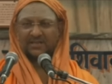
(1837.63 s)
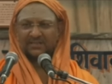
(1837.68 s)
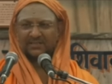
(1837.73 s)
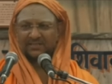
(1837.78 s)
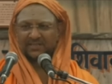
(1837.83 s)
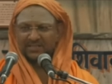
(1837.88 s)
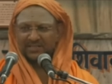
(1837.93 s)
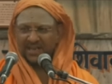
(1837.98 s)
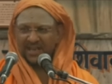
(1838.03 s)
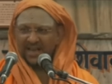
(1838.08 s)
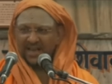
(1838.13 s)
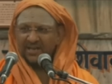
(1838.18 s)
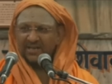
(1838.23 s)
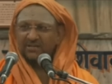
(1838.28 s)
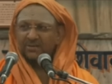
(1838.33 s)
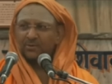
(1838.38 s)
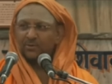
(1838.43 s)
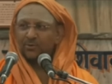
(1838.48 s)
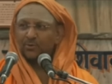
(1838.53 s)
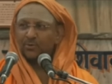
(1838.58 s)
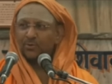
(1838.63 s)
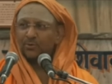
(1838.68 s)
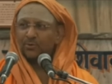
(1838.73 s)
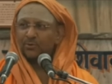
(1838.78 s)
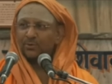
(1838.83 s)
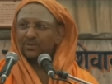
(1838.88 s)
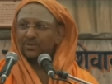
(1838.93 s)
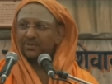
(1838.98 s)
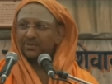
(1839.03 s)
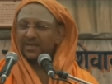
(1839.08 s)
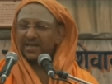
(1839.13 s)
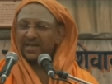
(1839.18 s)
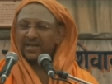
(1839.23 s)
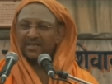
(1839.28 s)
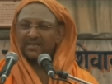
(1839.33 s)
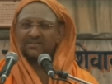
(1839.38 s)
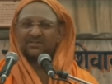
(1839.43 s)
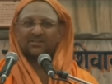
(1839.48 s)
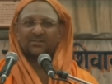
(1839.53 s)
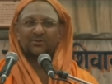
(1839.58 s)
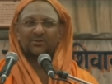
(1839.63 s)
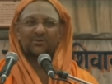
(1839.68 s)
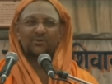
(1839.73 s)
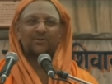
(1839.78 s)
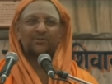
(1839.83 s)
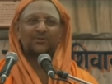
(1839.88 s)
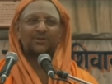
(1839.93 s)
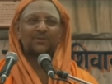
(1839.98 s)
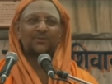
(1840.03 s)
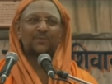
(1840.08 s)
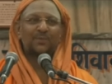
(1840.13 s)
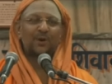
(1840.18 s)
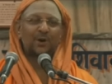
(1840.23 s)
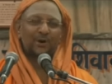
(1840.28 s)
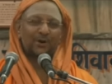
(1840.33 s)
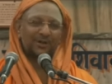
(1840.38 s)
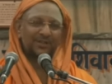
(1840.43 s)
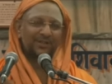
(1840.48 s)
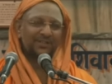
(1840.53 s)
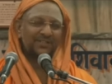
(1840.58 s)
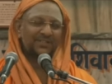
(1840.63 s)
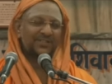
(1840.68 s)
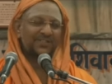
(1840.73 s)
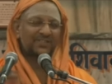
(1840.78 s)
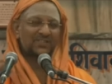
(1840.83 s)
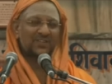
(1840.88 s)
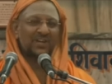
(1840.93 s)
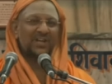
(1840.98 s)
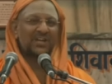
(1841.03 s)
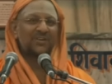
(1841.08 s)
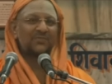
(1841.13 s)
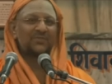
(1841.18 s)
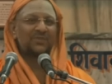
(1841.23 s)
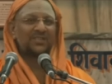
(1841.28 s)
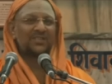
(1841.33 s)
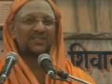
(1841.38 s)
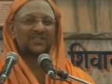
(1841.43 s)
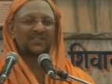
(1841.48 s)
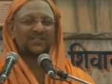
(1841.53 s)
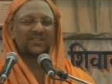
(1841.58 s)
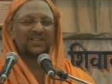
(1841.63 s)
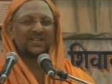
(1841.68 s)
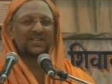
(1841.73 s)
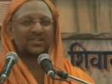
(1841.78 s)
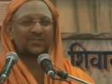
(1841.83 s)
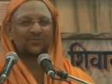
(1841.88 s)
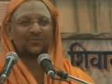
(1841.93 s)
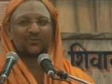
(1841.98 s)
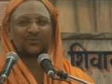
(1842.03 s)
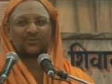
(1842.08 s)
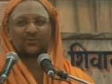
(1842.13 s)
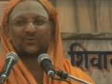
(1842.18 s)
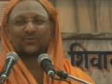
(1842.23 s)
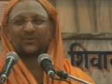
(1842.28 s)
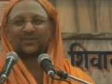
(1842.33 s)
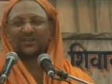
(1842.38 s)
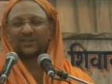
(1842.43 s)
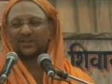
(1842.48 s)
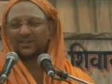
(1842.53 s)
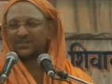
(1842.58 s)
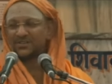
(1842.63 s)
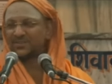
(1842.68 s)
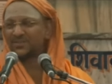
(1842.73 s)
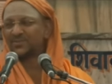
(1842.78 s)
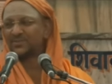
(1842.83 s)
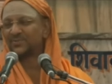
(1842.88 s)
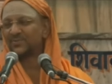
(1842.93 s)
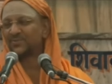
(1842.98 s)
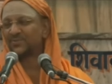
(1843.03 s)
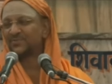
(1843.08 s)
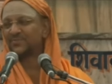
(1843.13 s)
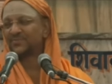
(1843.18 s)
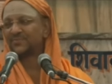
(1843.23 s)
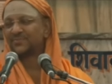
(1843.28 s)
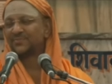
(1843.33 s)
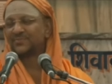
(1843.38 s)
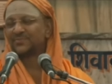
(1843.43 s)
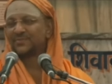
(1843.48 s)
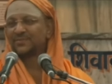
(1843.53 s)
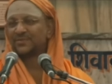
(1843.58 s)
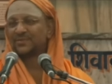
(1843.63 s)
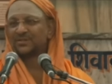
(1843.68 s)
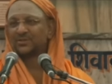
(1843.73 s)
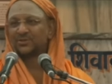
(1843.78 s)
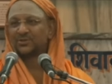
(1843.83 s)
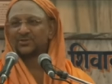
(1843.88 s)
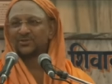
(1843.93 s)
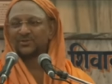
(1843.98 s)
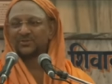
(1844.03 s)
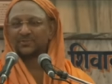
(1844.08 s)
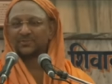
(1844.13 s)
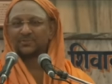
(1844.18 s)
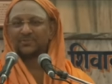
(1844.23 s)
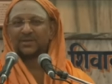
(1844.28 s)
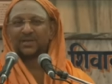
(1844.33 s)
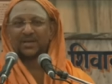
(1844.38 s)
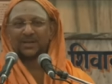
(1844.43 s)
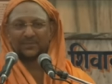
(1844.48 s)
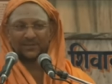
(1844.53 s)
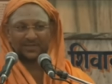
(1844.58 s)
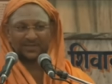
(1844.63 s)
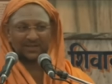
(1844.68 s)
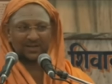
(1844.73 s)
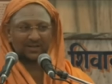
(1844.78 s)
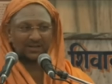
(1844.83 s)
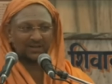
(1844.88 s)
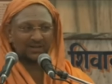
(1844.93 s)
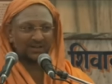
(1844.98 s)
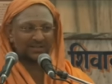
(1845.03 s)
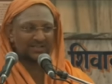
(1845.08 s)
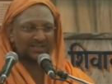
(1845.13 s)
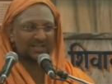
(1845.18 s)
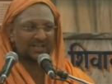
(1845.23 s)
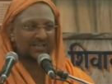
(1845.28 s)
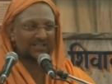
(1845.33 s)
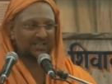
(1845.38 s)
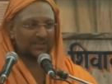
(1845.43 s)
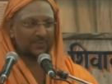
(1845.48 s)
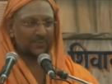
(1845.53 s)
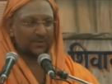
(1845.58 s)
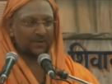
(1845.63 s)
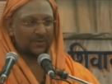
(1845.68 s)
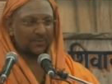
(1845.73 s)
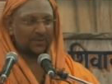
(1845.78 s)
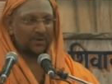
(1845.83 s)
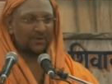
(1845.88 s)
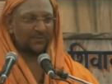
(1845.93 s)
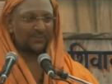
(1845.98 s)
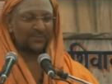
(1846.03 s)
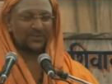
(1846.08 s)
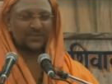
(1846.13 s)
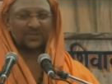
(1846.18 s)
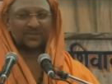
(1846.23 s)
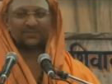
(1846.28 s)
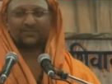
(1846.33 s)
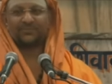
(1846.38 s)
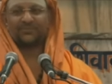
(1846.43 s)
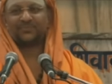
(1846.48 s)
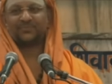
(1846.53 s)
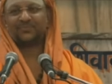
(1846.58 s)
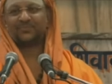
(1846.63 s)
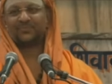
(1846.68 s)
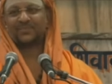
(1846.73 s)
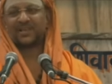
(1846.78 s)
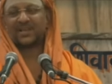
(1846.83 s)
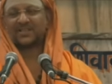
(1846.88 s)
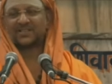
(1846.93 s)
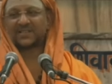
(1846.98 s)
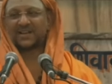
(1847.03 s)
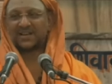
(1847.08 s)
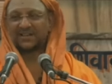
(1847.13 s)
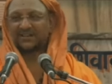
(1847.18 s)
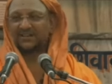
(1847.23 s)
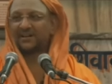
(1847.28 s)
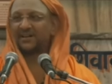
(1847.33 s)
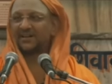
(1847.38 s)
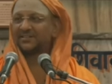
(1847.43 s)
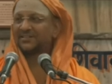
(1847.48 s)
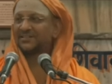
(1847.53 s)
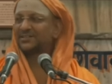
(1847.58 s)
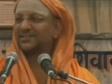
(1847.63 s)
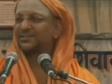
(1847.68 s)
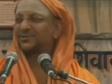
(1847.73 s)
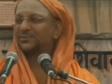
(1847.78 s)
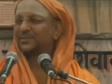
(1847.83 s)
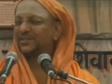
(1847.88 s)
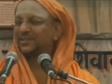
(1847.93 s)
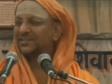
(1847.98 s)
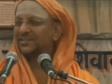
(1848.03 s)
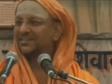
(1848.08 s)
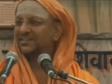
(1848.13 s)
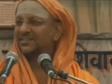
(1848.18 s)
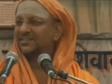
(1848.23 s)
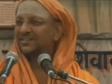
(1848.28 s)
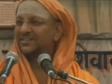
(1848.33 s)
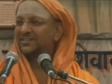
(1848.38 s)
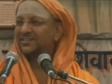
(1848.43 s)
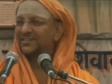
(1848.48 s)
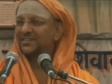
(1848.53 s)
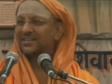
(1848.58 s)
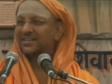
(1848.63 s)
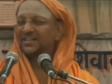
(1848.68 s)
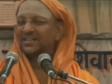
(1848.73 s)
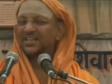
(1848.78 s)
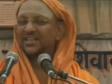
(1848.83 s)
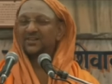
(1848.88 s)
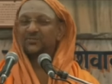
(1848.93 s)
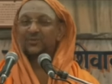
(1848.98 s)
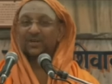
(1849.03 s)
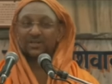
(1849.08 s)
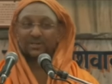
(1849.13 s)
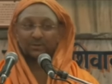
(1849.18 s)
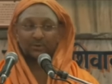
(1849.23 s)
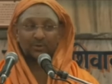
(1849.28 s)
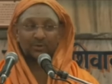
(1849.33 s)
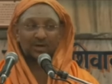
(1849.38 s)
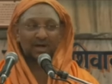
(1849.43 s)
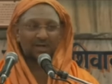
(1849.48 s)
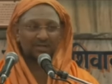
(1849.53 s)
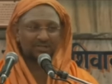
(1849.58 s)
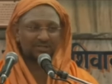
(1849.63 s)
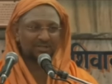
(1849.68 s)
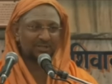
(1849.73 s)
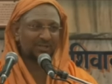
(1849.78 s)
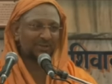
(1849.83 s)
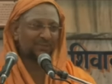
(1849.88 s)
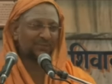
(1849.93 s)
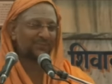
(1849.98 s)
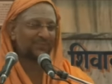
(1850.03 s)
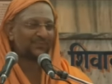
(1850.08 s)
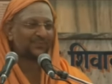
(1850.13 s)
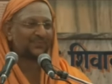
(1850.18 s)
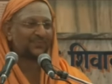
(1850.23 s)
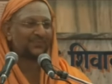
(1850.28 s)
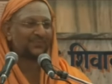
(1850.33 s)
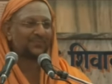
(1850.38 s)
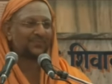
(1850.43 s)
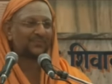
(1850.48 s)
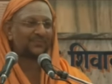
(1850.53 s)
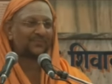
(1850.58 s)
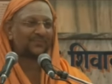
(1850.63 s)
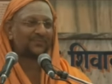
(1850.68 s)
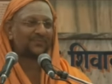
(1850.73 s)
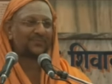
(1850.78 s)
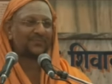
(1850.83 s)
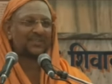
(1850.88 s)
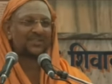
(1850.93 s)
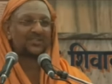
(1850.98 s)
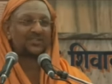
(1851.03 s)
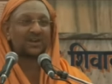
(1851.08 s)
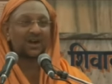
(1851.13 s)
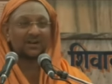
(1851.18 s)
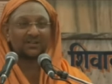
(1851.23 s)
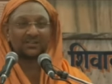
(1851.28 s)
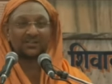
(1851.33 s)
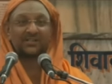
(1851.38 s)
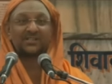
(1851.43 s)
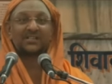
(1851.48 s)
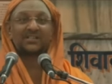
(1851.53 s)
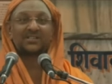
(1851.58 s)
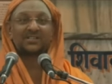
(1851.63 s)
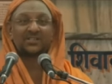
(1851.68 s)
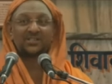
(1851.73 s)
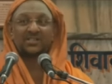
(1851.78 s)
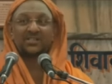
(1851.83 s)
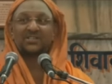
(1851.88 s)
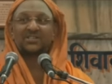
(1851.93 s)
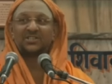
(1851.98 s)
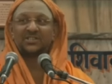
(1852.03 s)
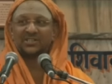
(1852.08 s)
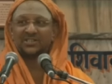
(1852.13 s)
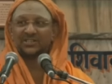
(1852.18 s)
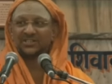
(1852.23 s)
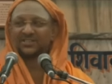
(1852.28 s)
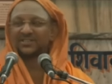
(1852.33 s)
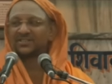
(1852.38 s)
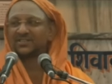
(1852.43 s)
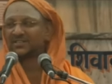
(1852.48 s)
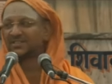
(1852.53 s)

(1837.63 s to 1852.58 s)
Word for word: this eight old, eight-year-old boy stayed with the sage for two years, became a sannyasi as a paramahamsa, as an enlightened being. He went to Kashi, started his teaching.